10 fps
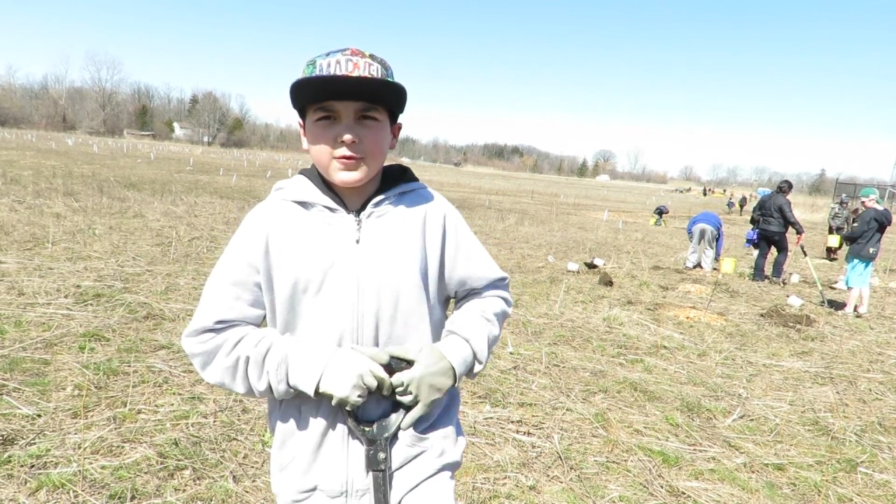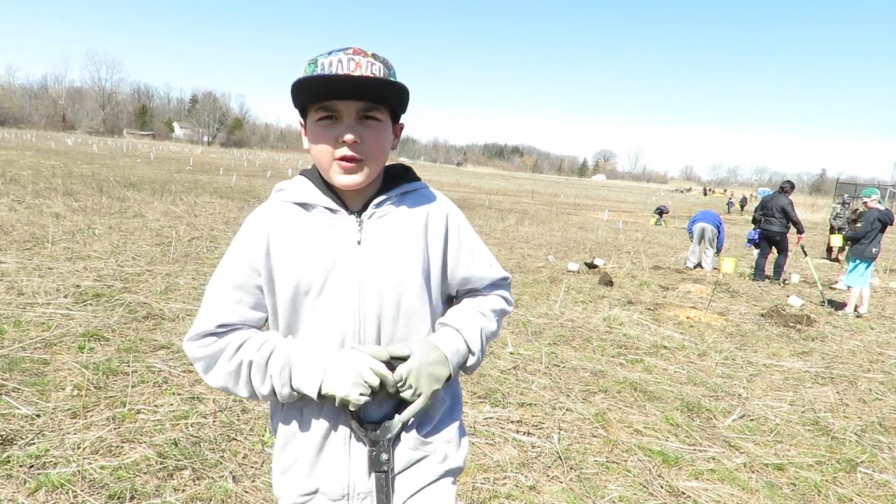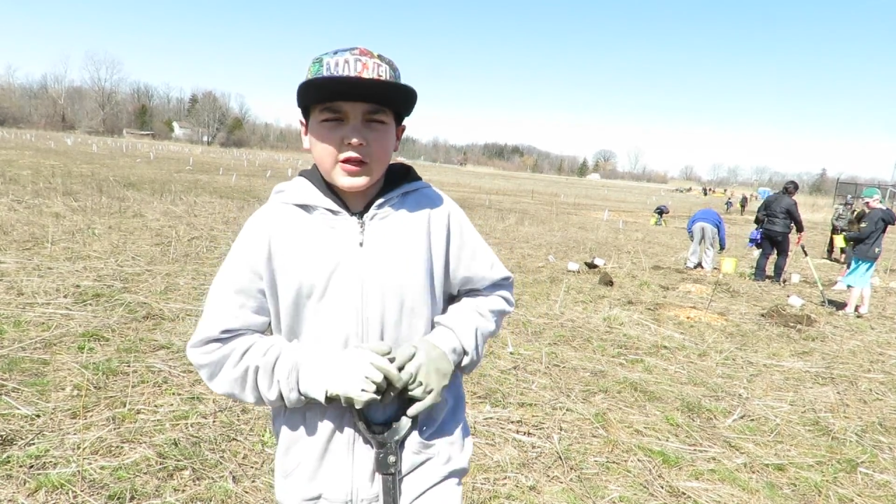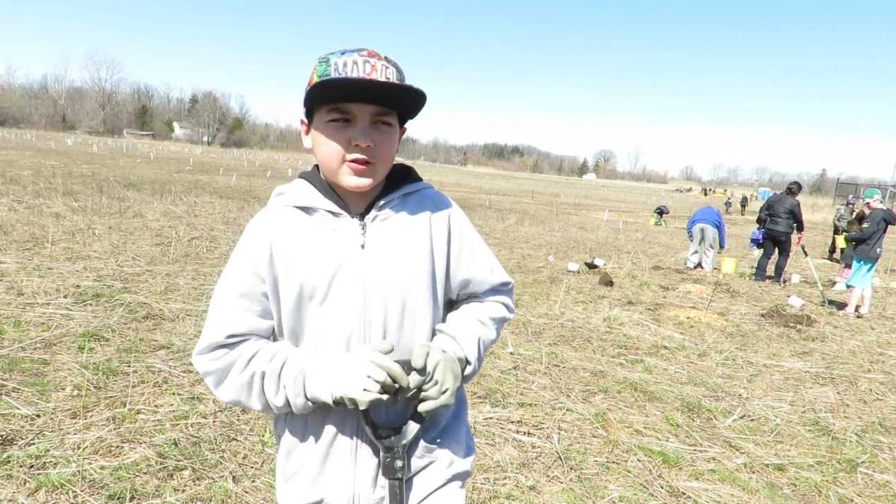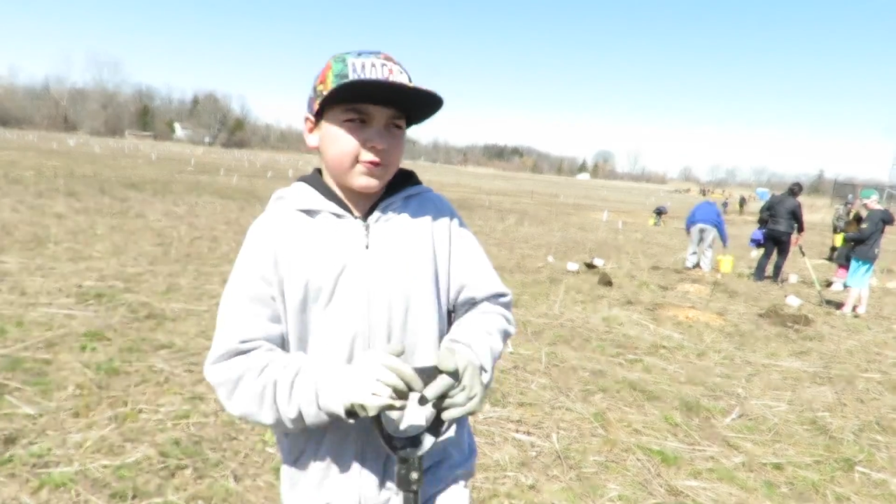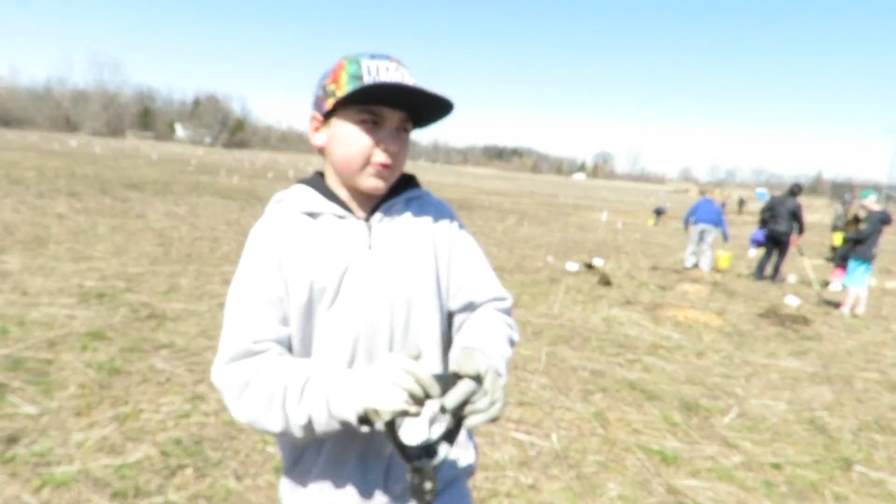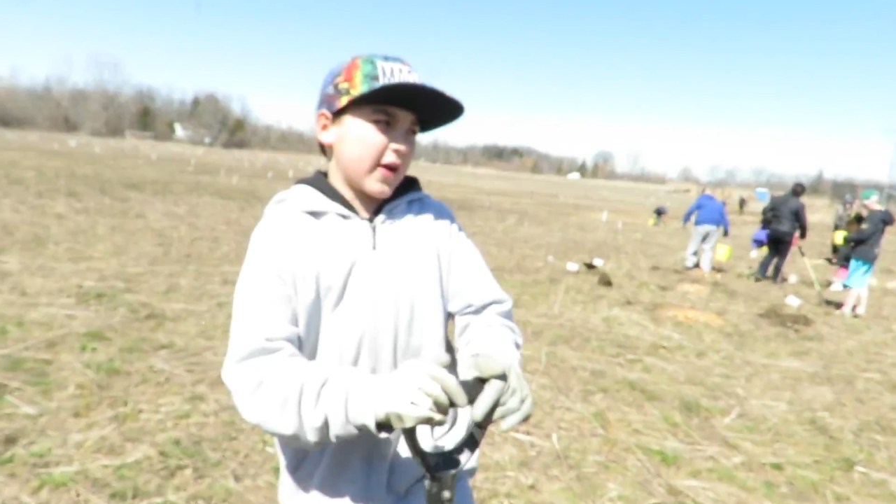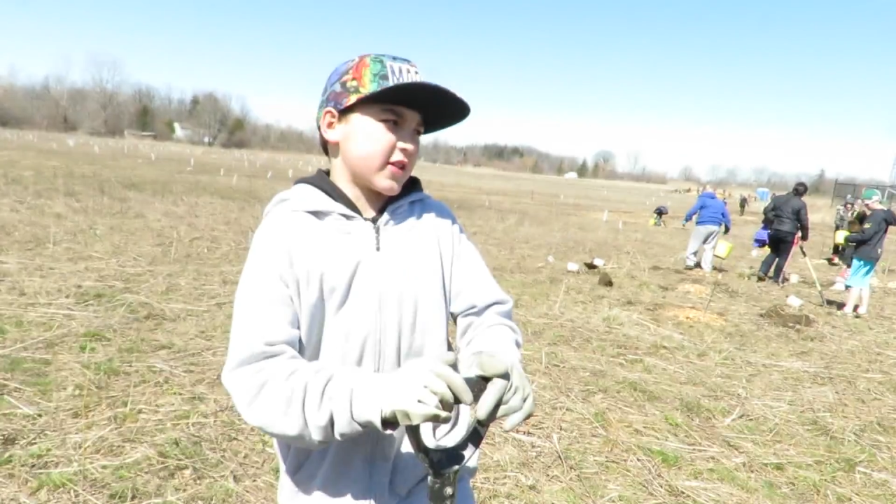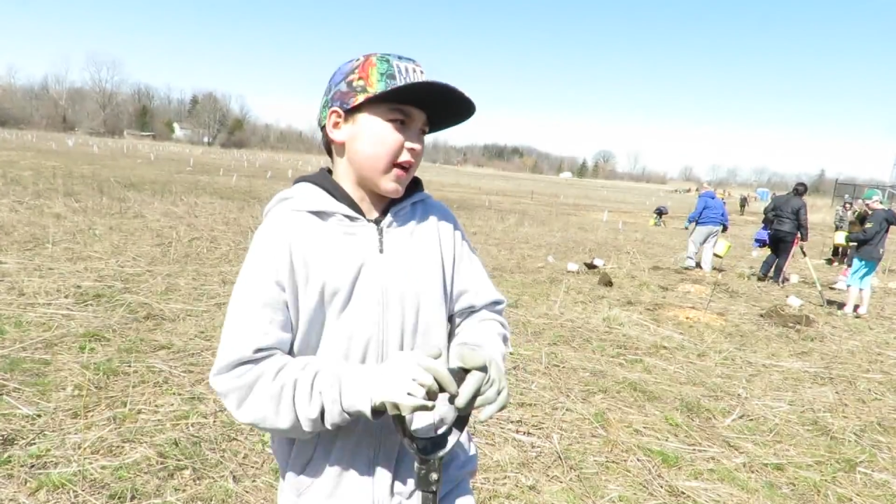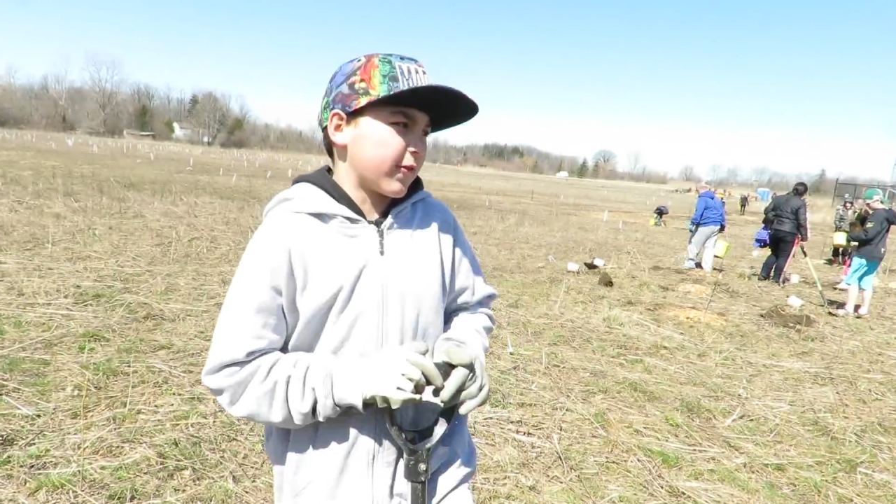lots of
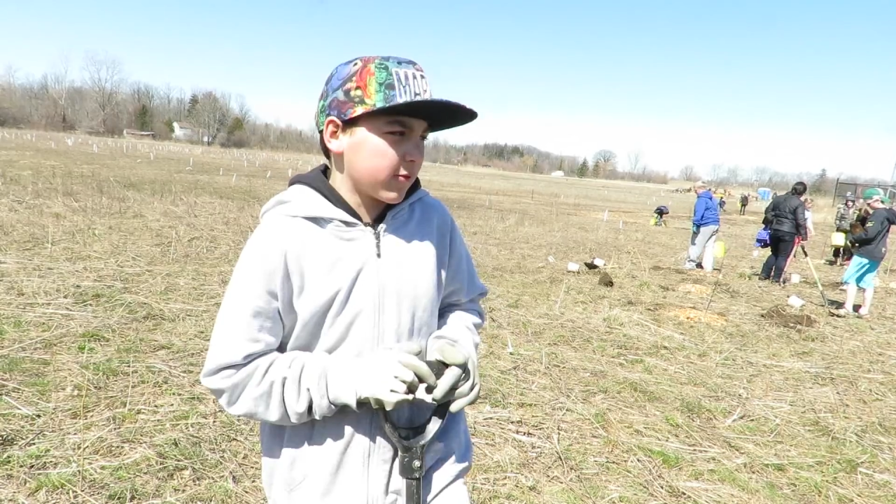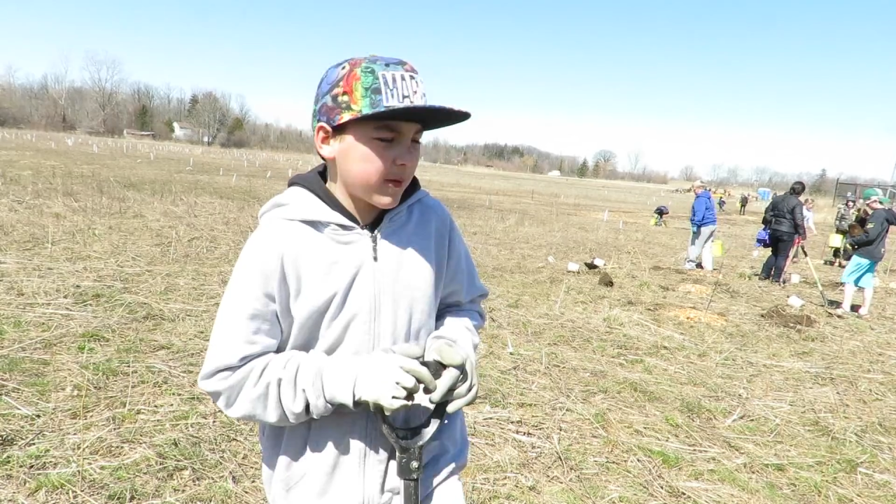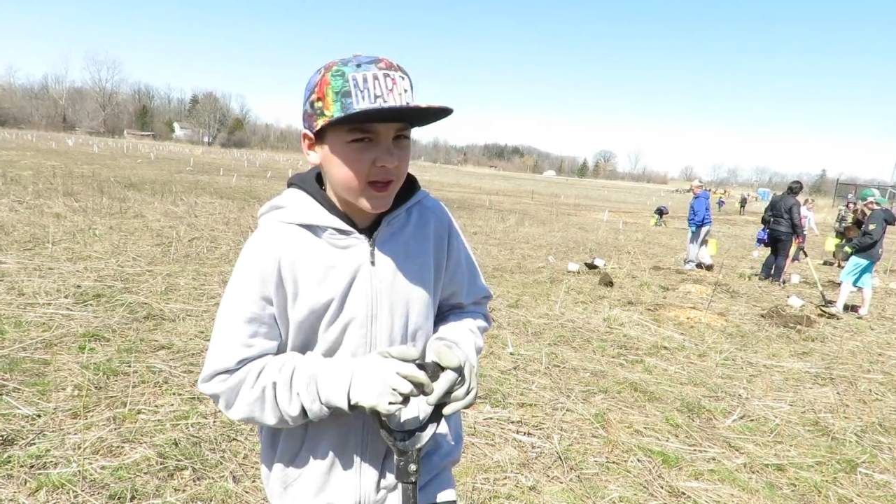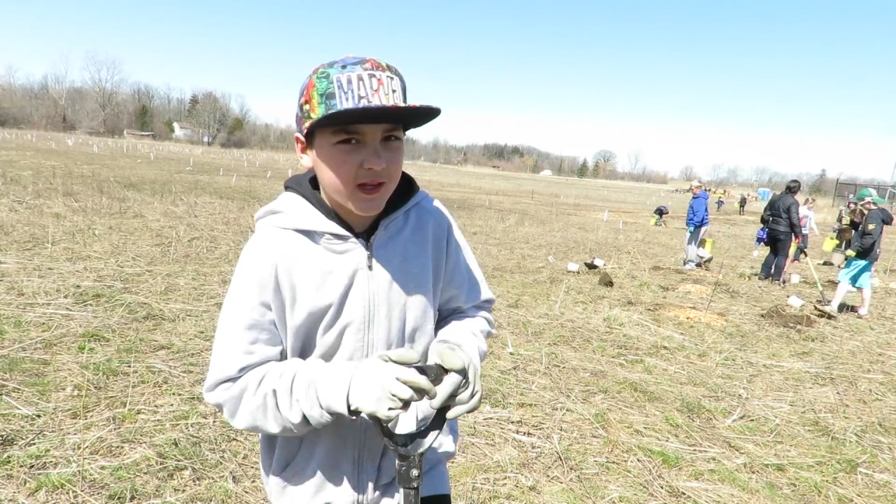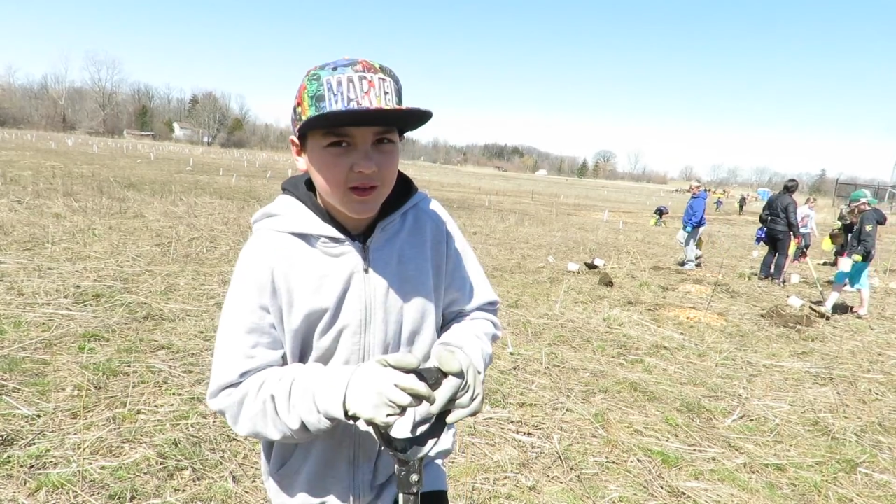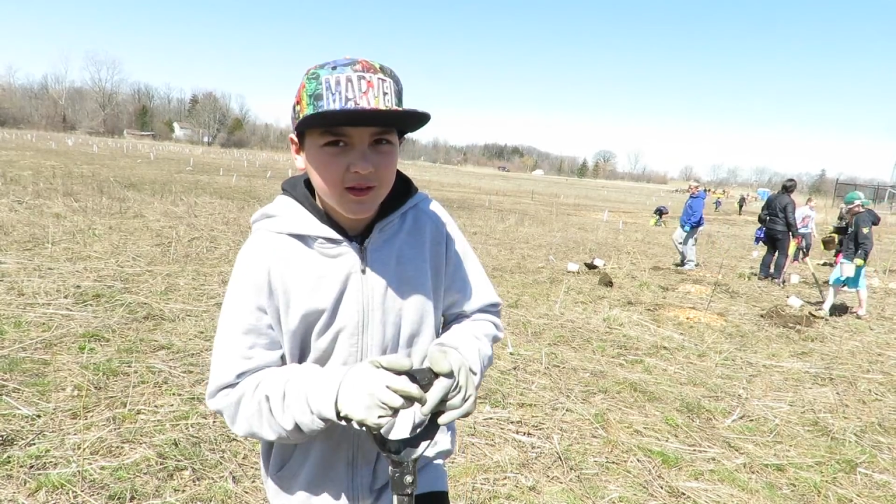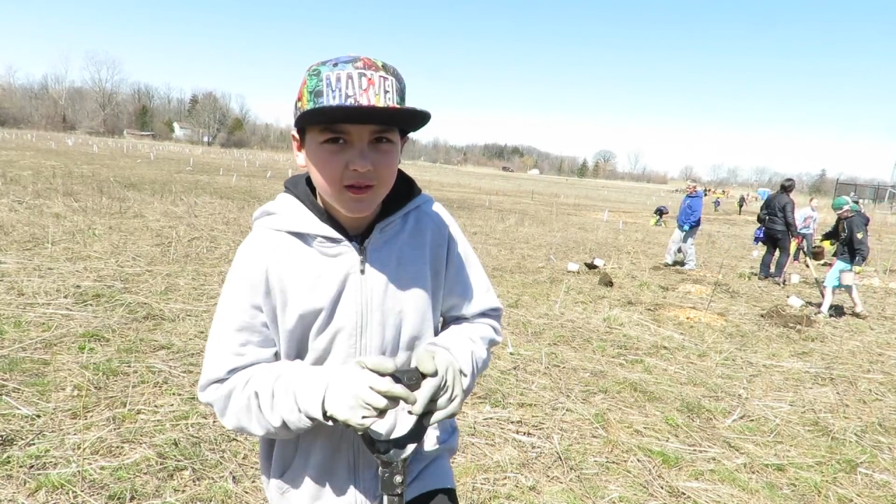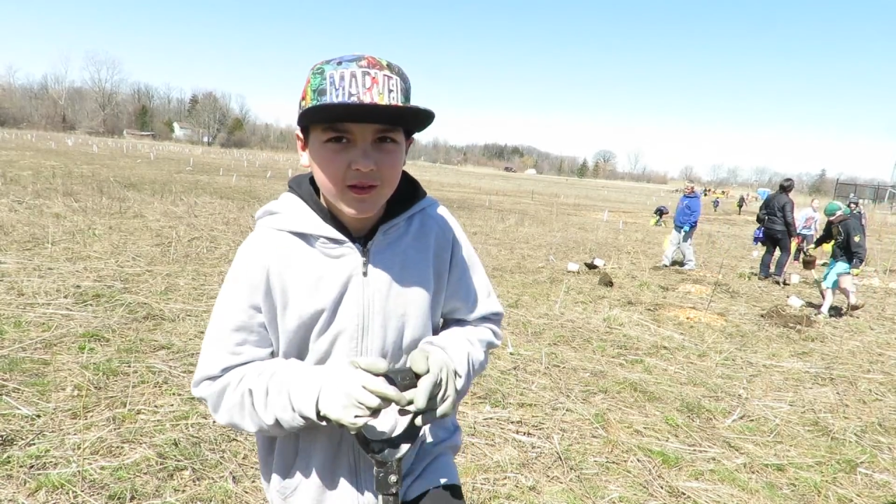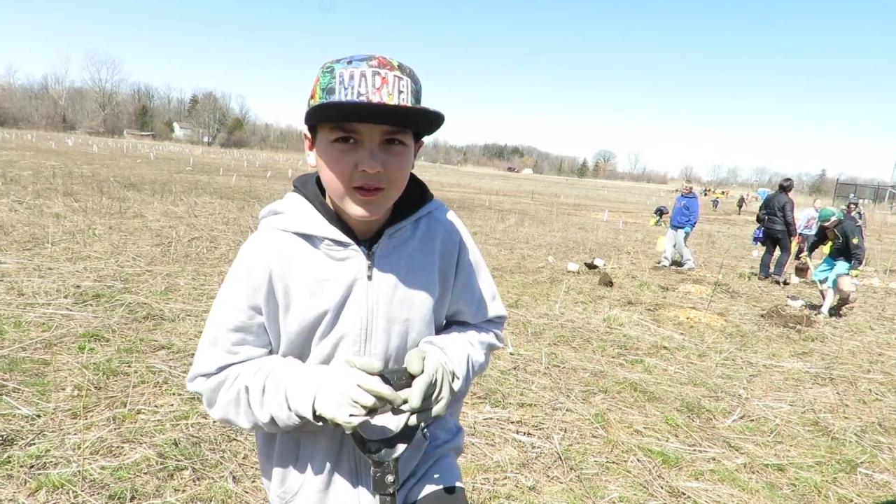fresh air from it.